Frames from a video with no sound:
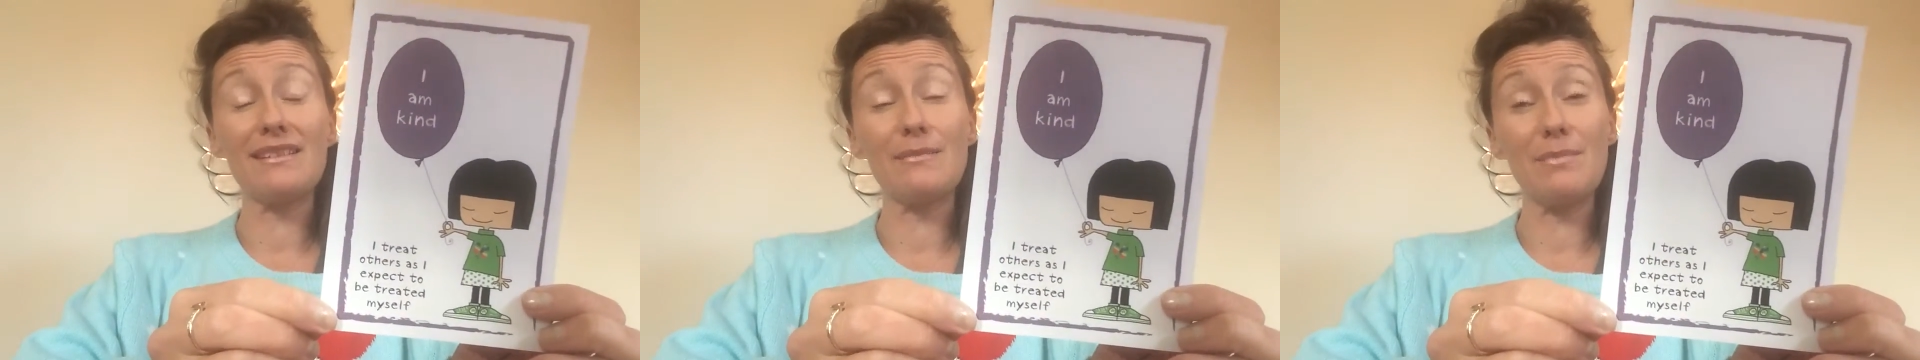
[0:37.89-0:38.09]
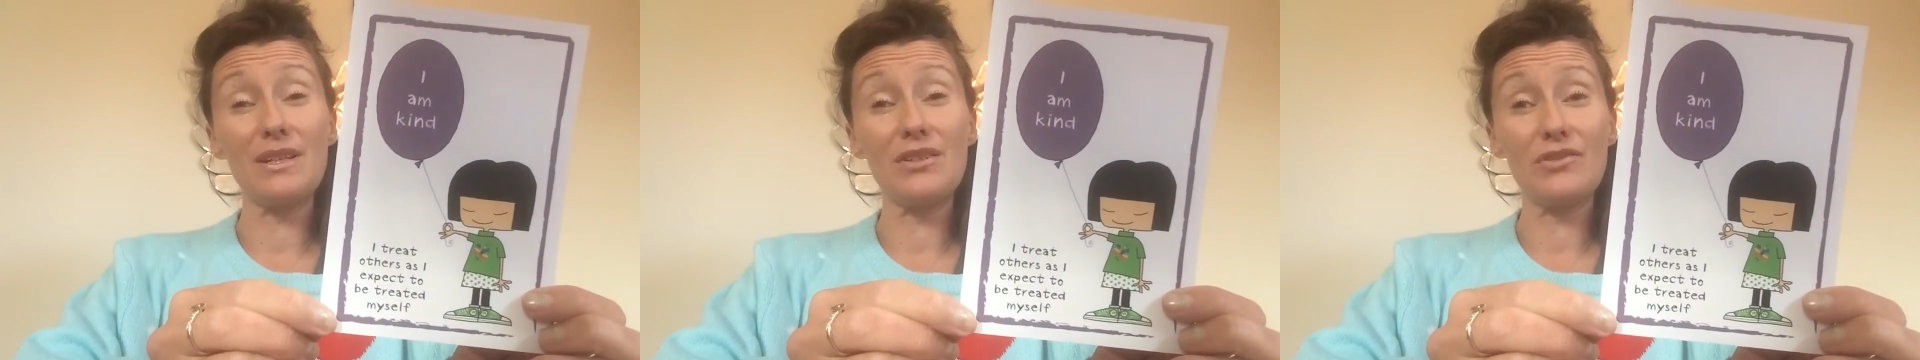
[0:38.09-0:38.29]

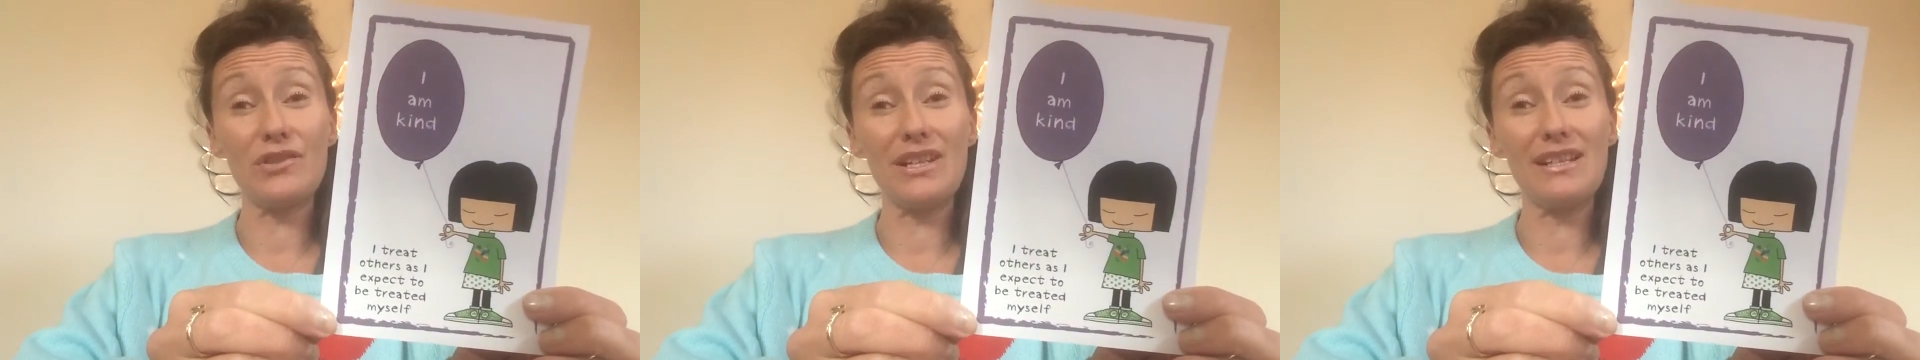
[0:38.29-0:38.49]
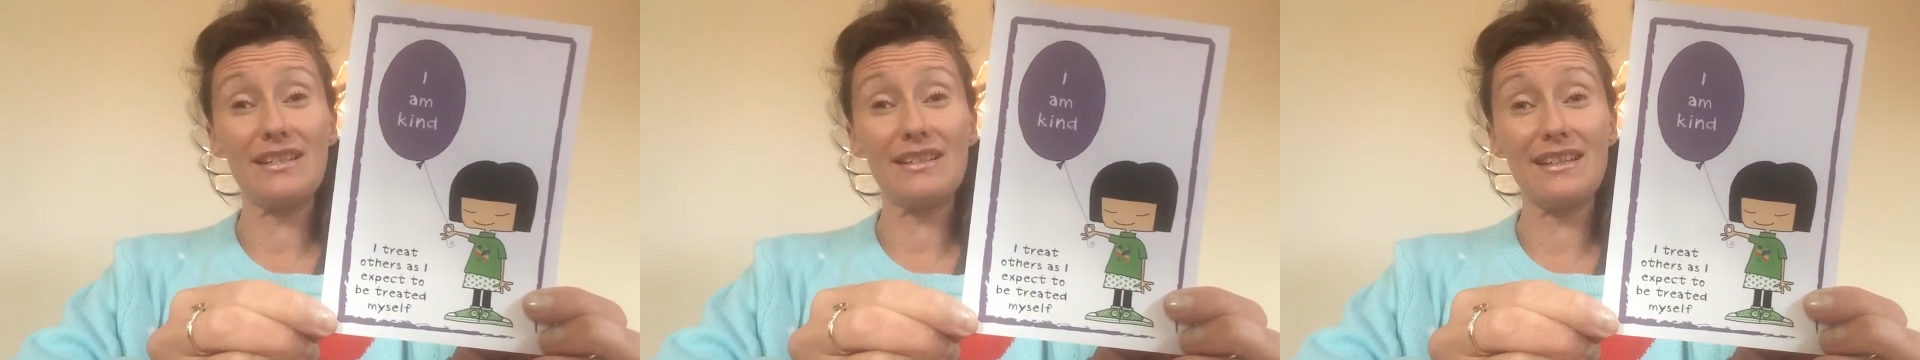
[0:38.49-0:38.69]
to be
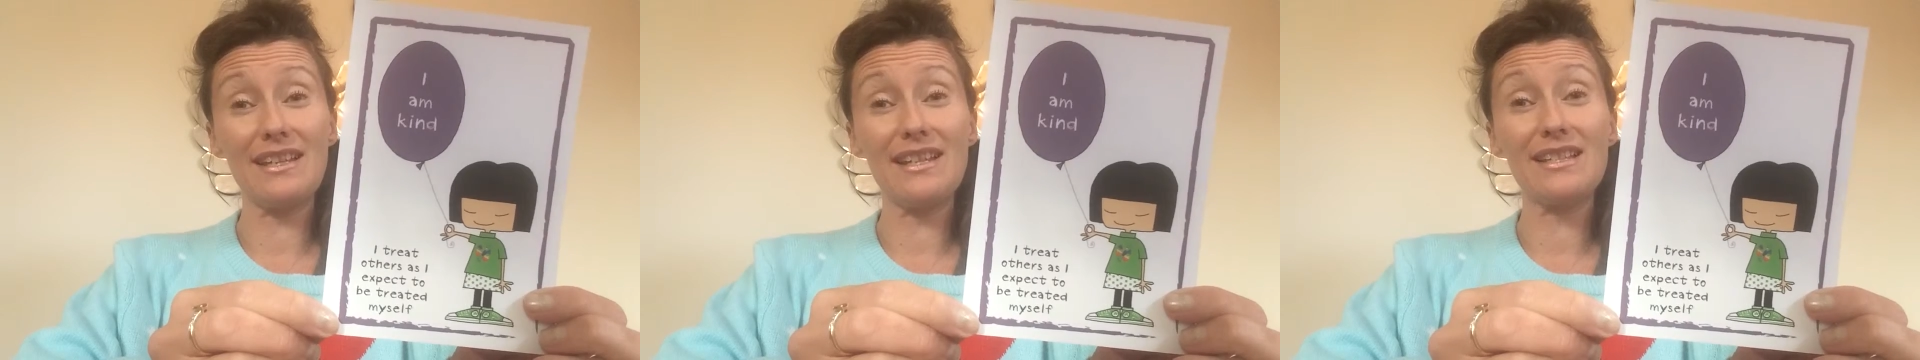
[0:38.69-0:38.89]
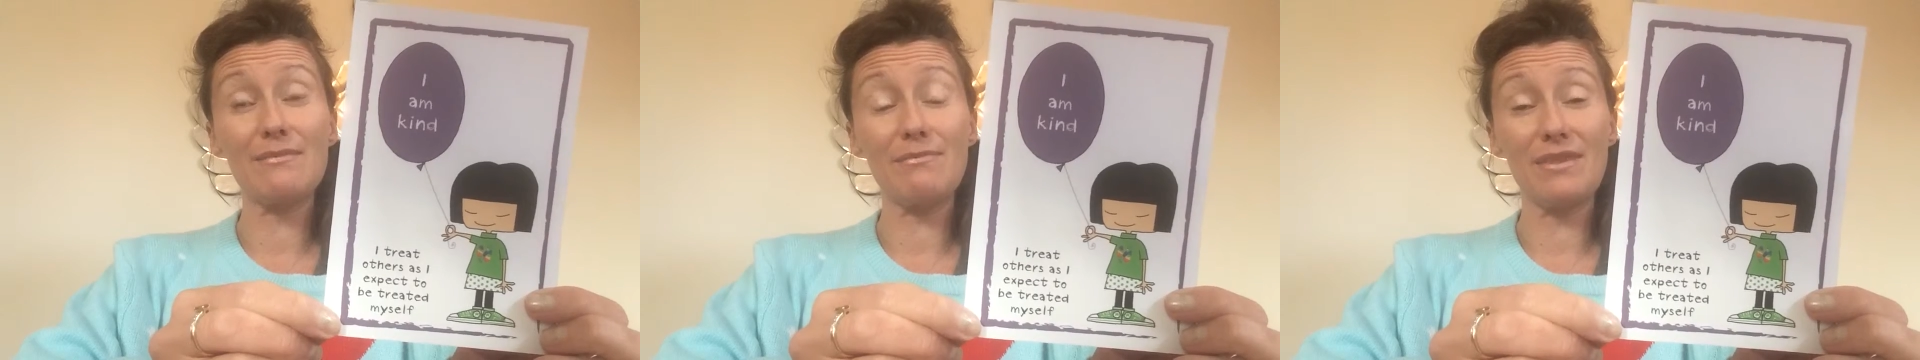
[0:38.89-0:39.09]

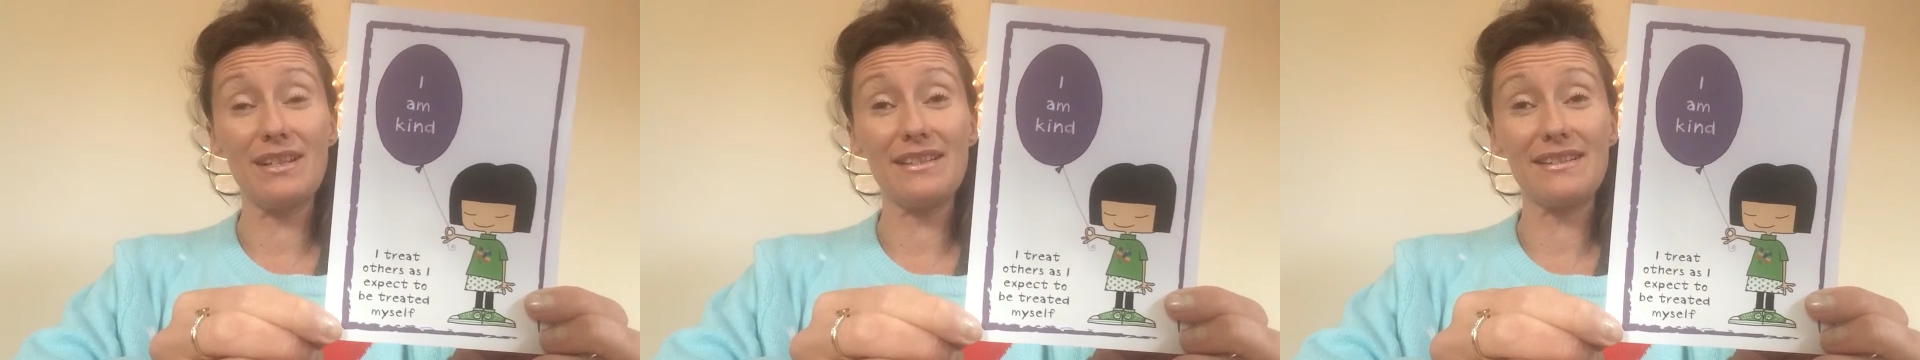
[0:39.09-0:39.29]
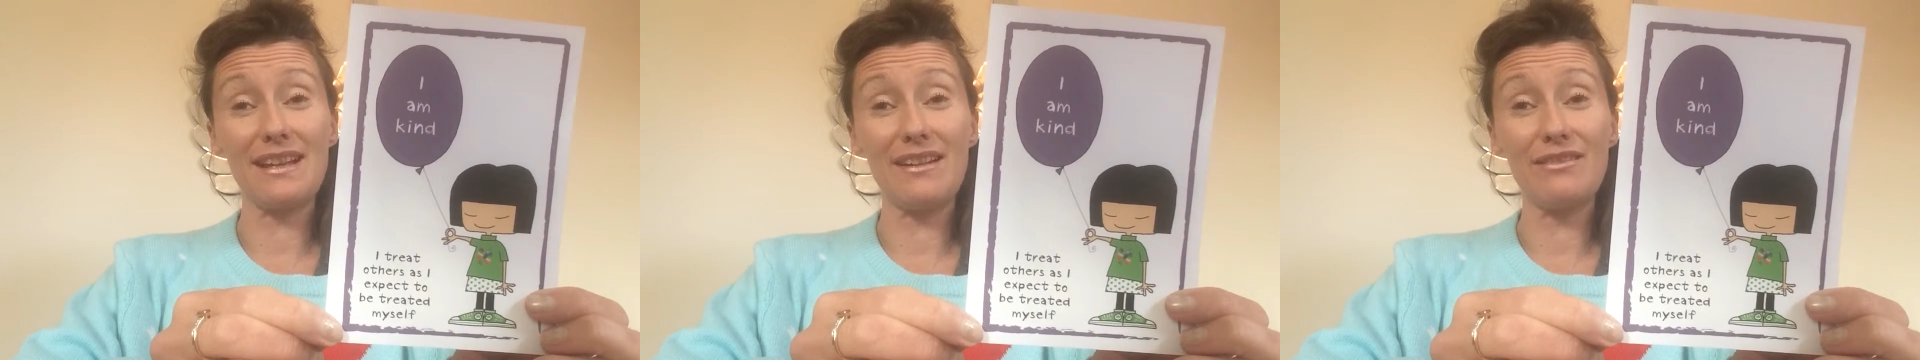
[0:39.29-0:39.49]
treated
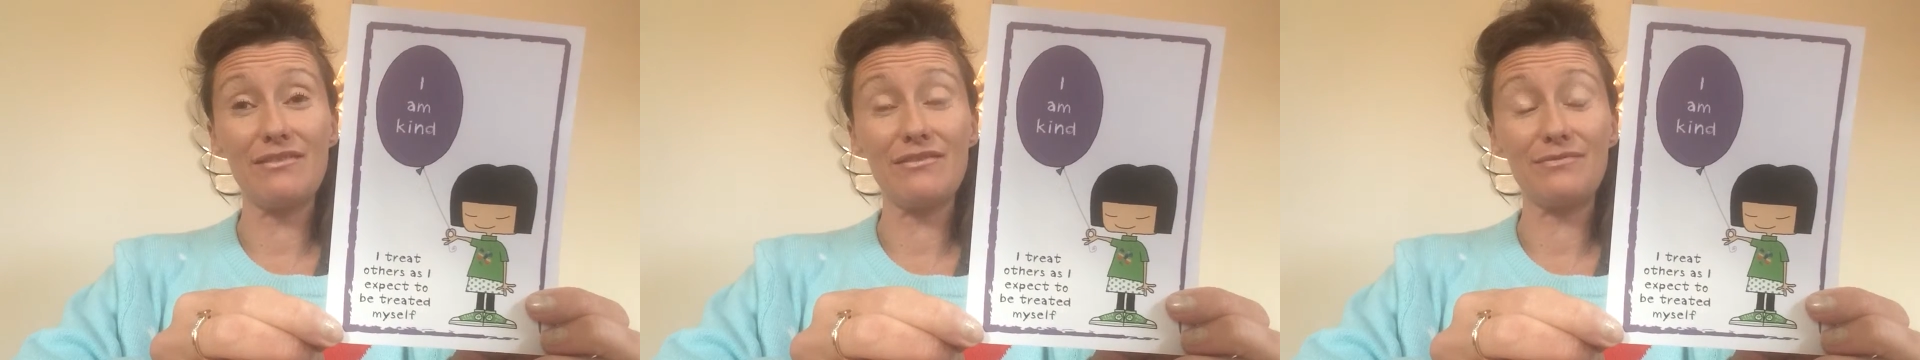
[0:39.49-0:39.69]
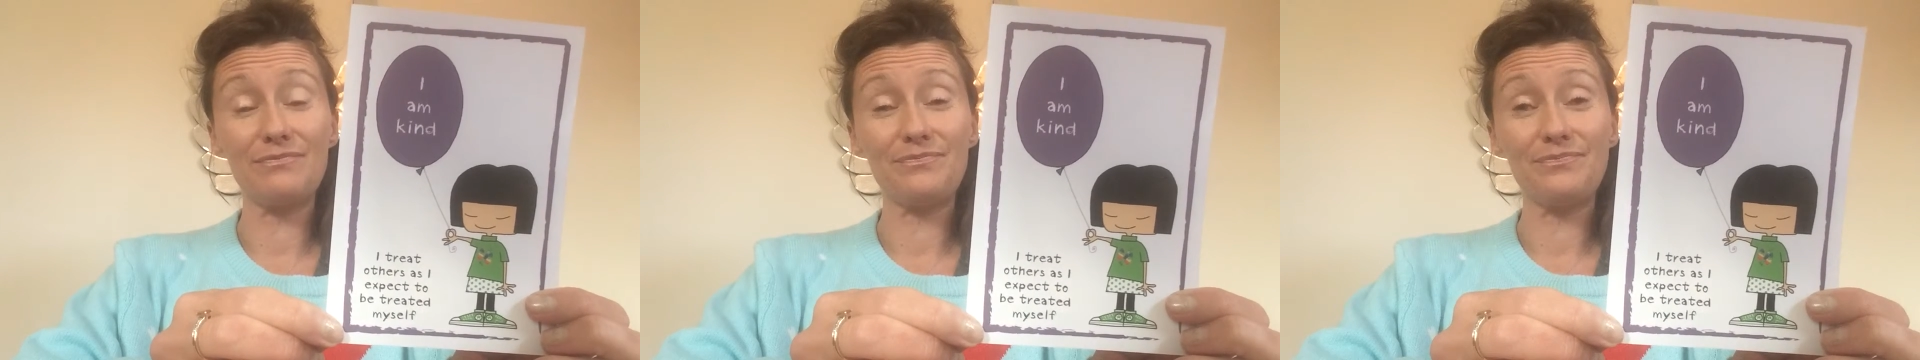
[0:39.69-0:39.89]
myself.